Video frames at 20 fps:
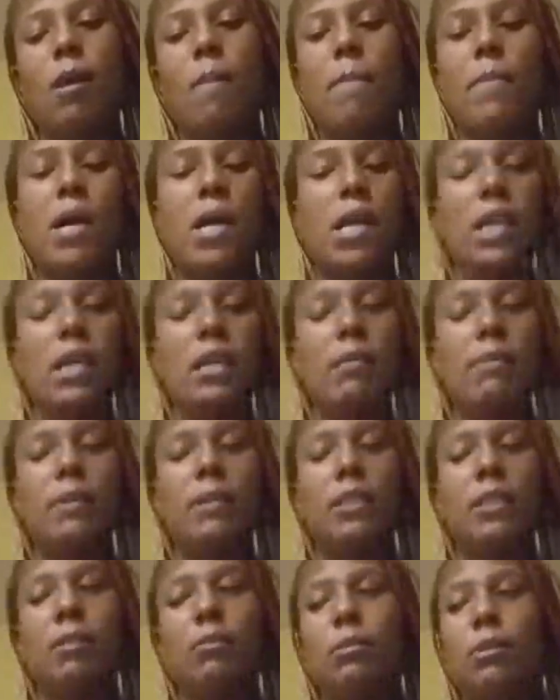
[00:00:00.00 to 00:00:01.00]
But it'll be
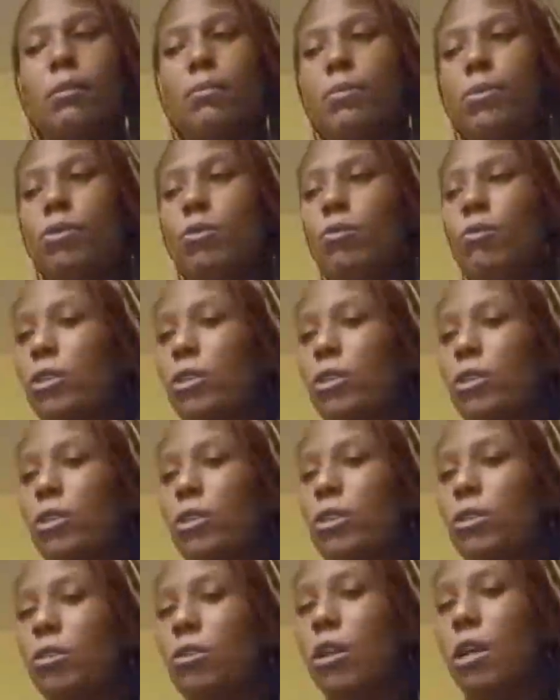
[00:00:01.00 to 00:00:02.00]
something beautiful.
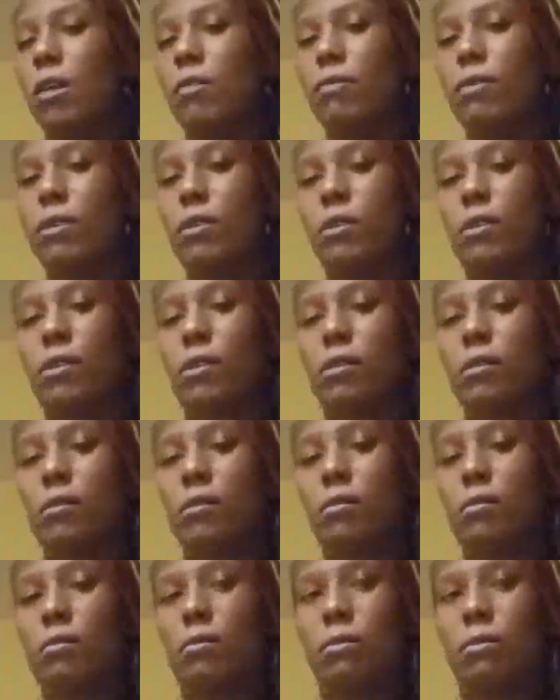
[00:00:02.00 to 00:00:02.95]
You're going to have to